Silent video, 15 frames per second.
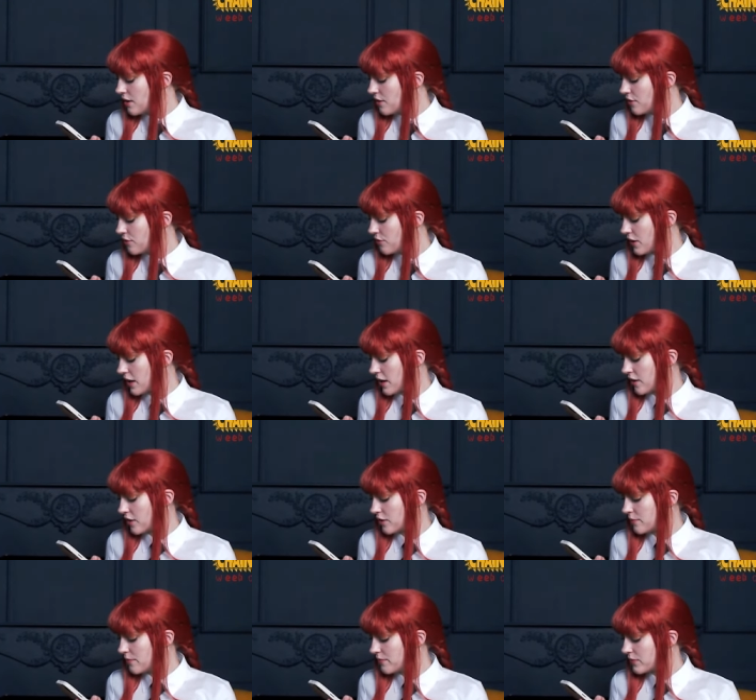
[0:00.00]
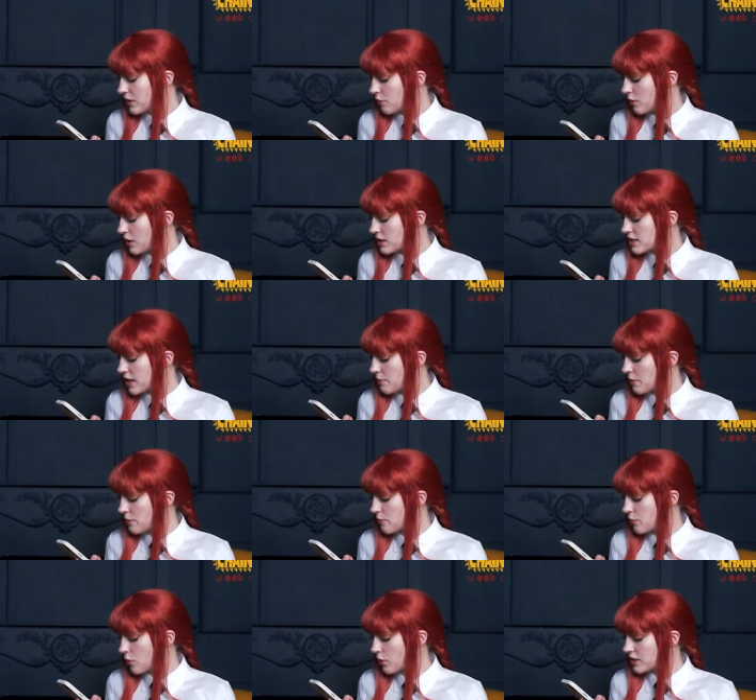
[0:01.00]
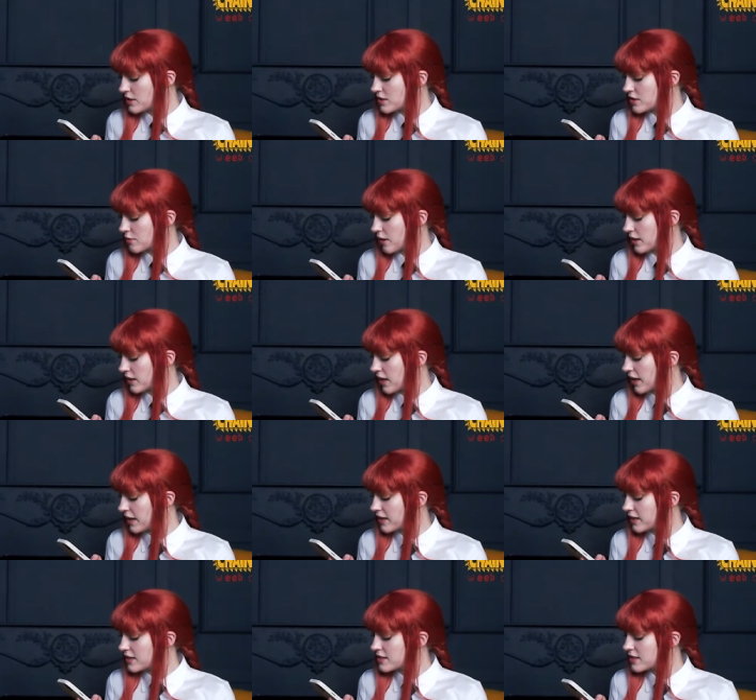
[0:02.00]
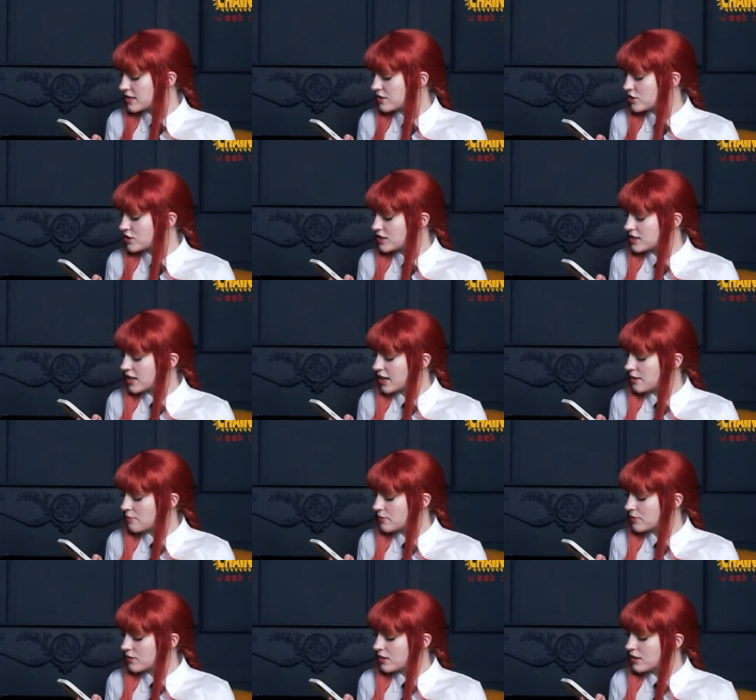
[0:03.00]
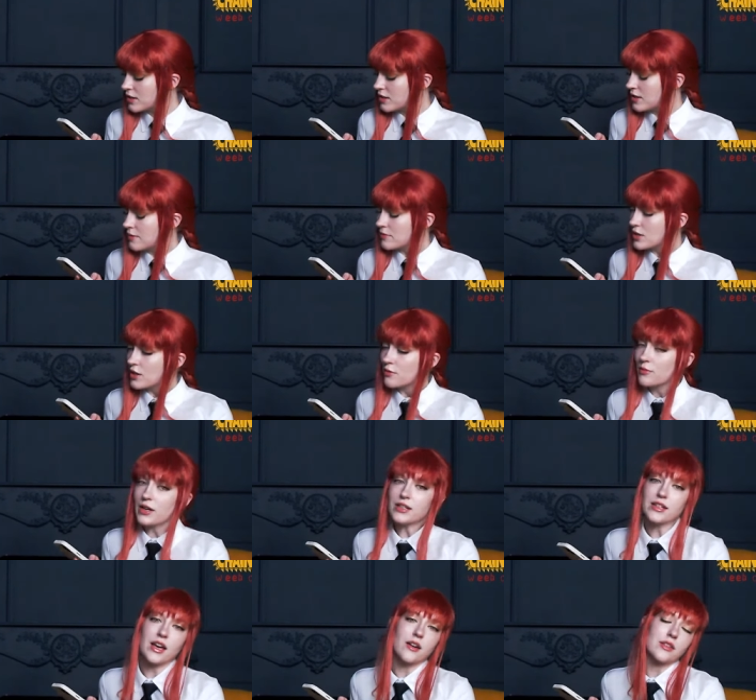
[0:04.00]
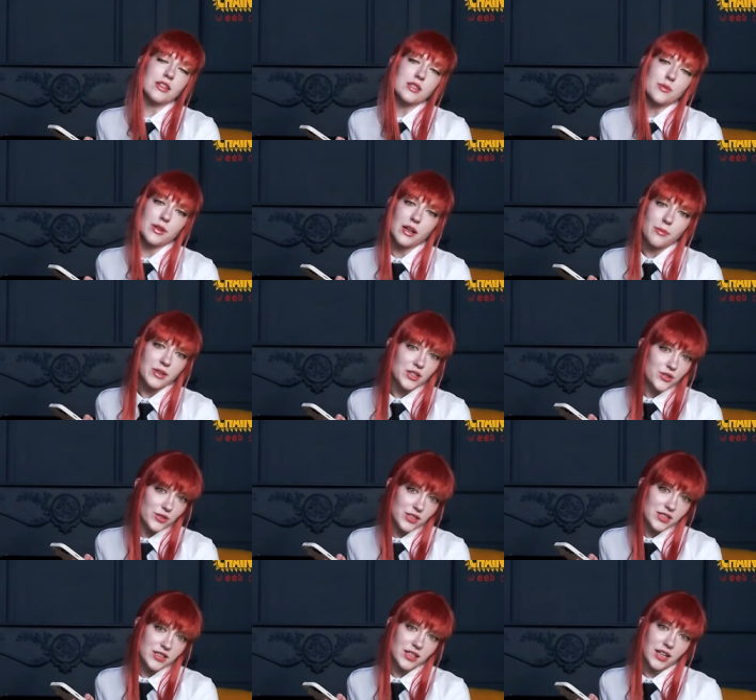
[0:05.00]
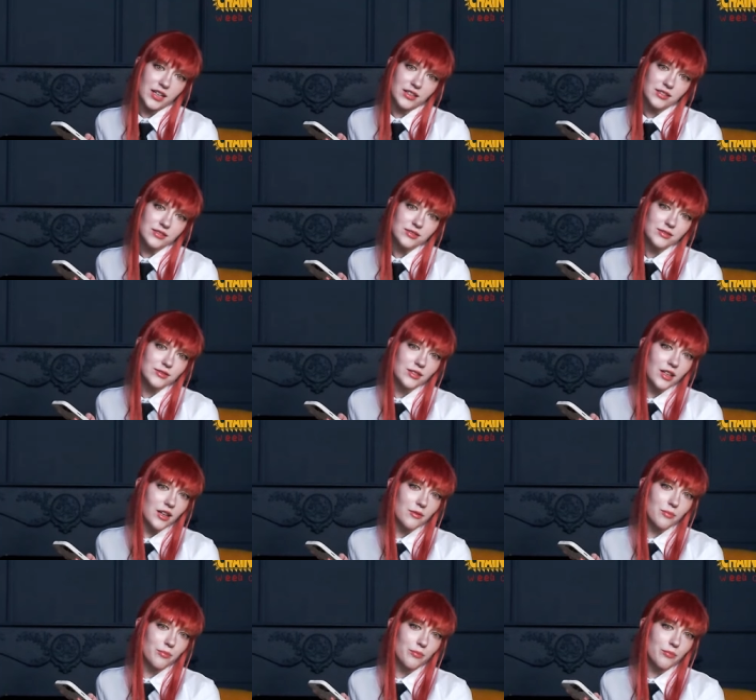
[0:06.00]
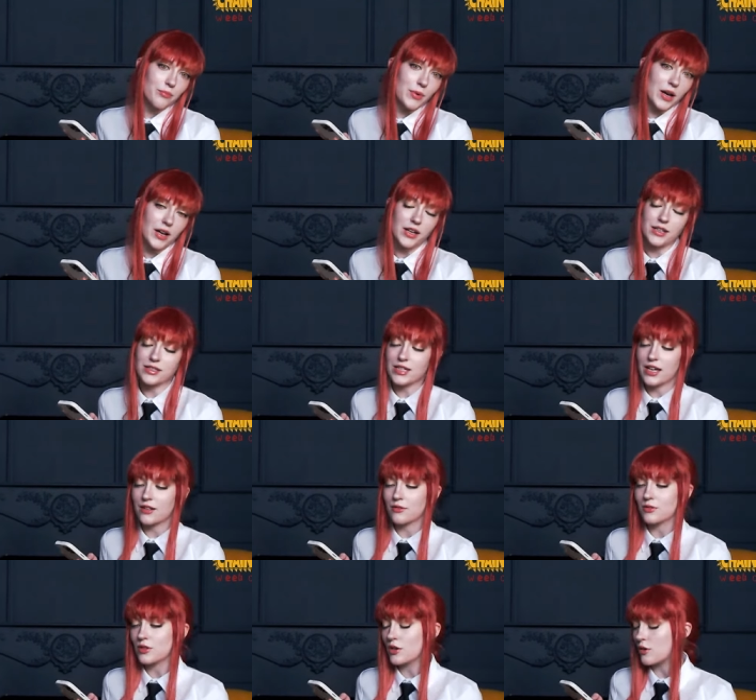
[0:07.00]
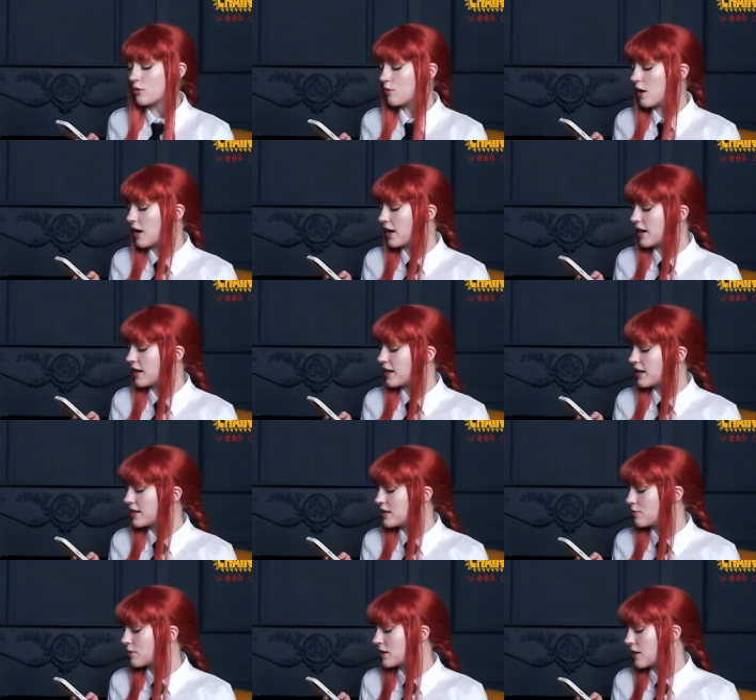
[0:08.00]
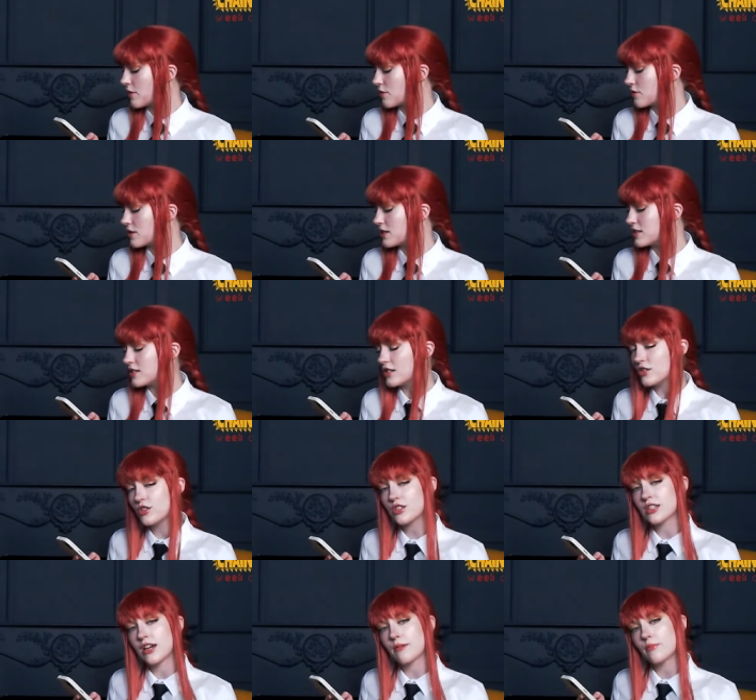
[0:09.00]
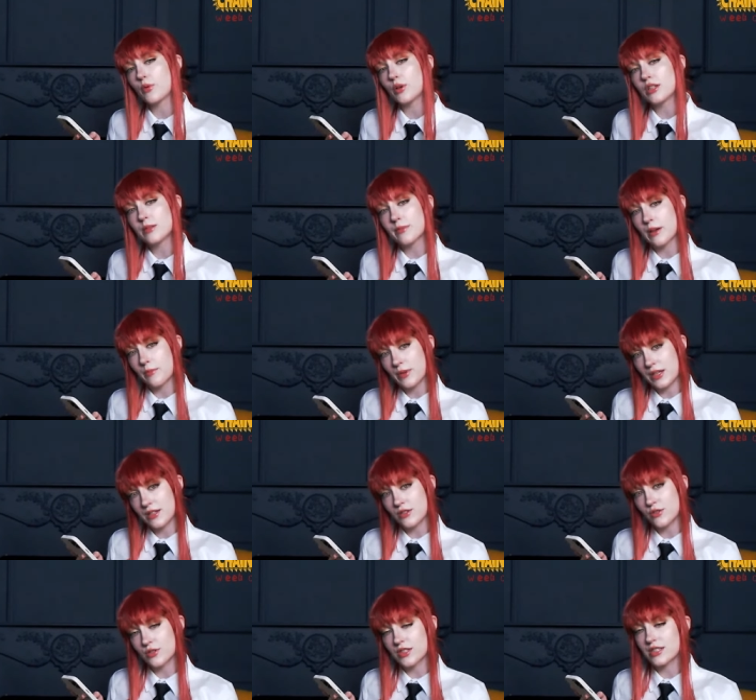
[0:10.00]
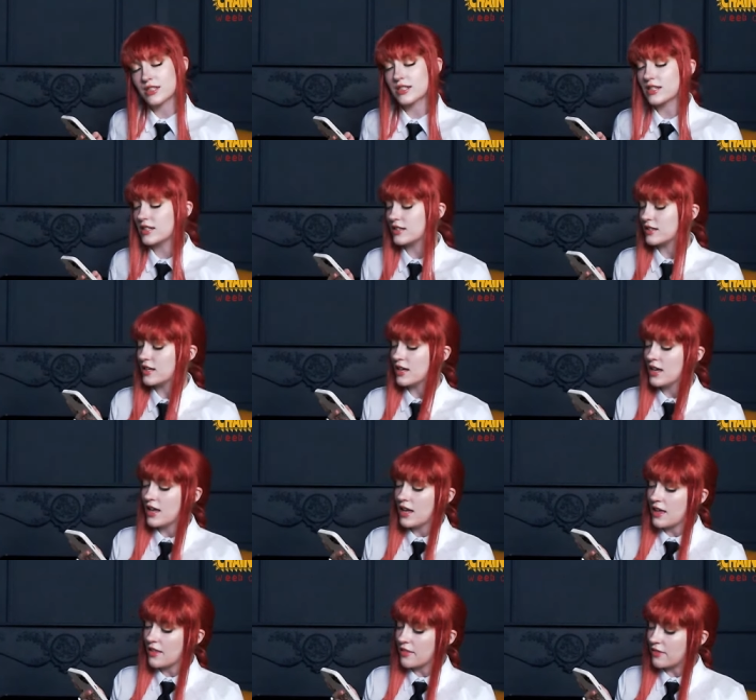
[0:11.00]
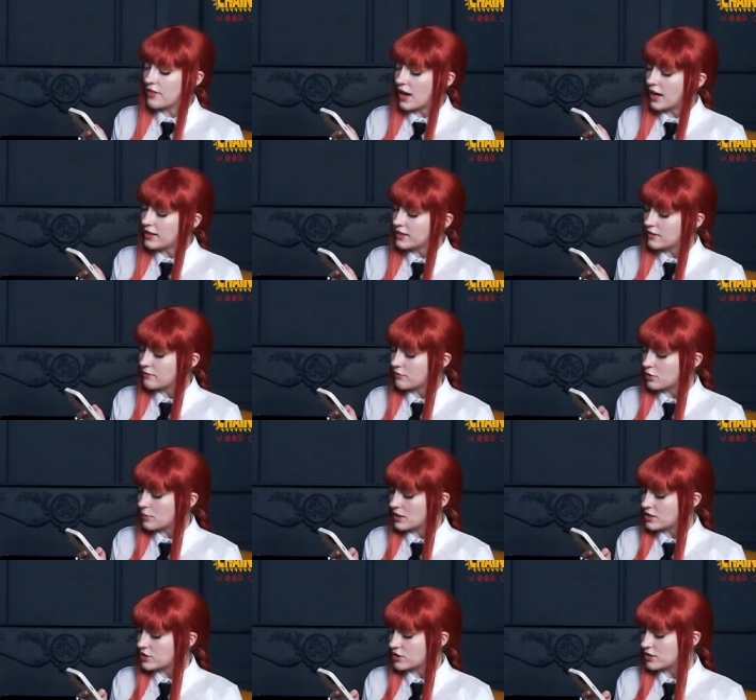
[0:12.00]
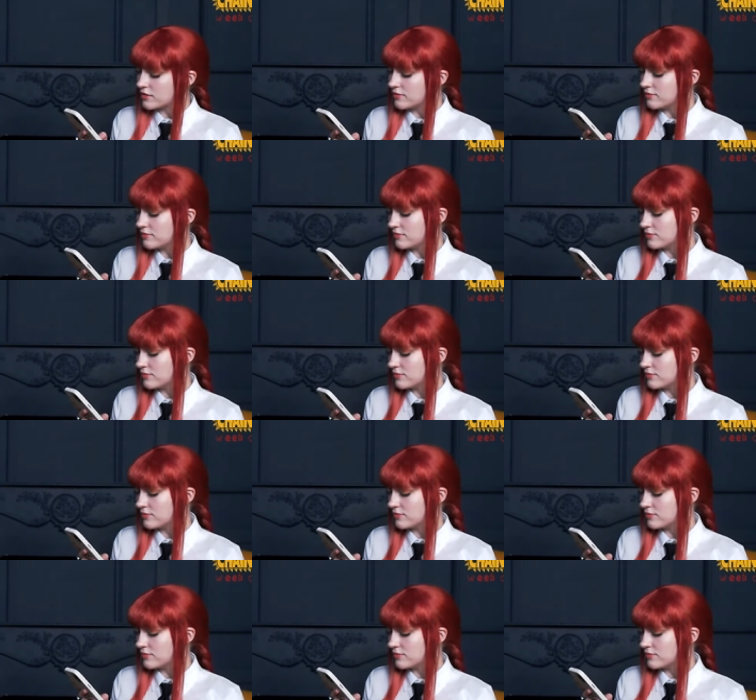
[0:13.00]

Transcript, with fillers: fare. What type of boys do I like? Denji type? Right now, that's what I'm interested in. But I don't know why anyone other than Denji type boys might be interested in that information.